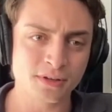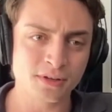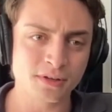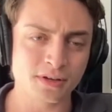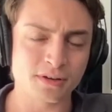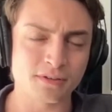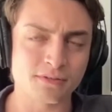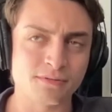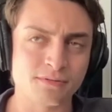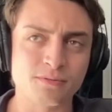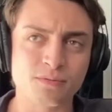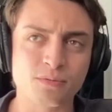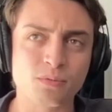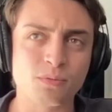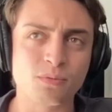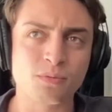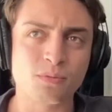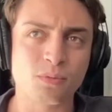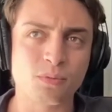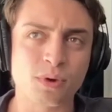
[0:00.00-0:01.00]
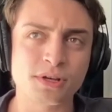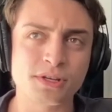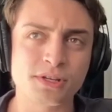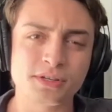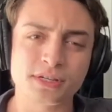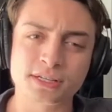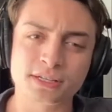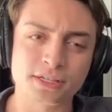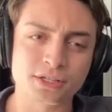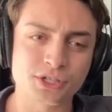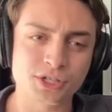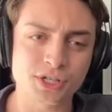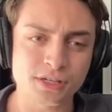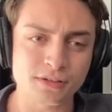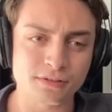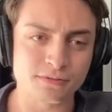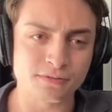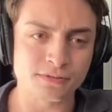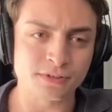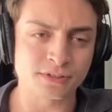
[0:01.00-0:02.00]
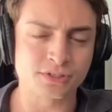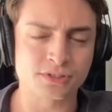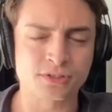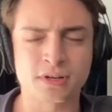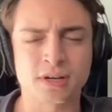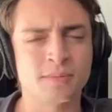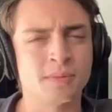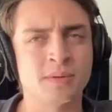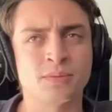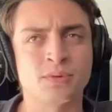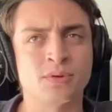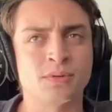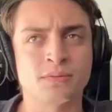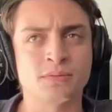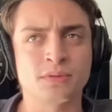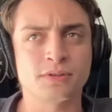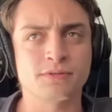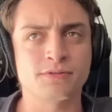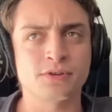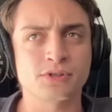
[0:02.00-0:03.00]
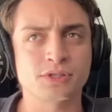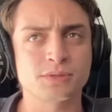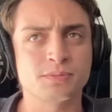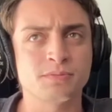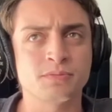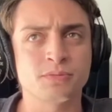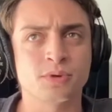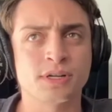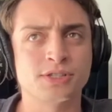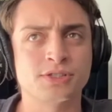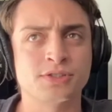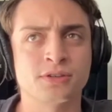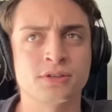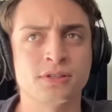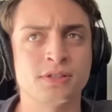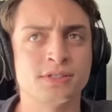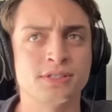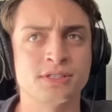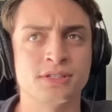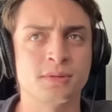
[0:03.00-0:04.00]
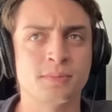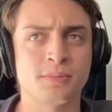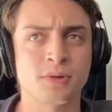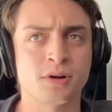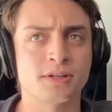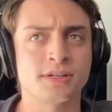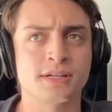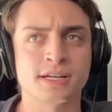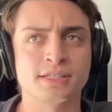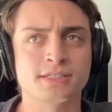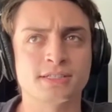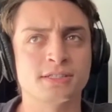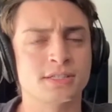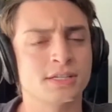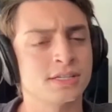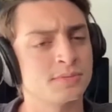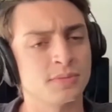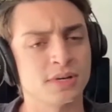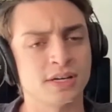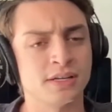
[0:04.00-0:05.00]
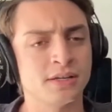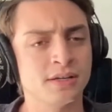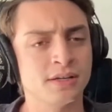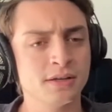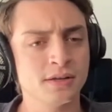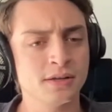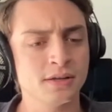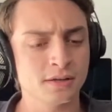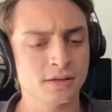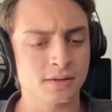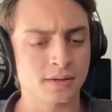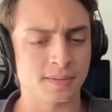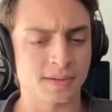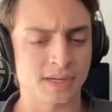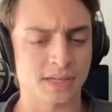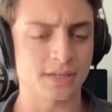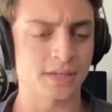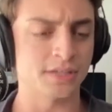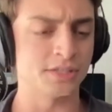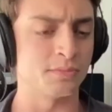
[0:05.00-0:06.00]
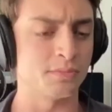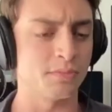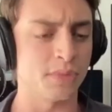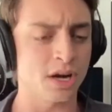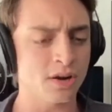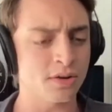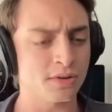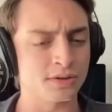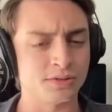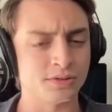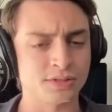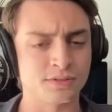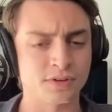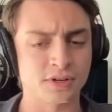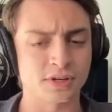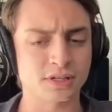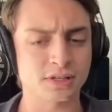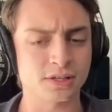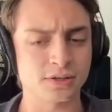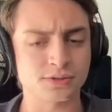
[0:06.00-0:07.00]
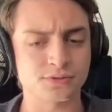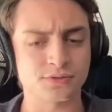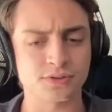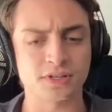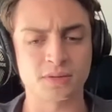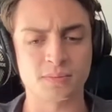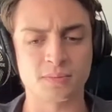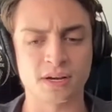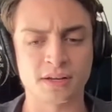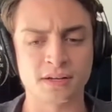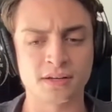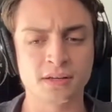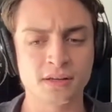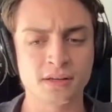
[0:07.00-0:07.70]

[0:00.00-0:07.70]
of what you can achieve. And so, I remember the first when I started listening to podcasts is because my my cousin Byron, who's a very close friend of mine,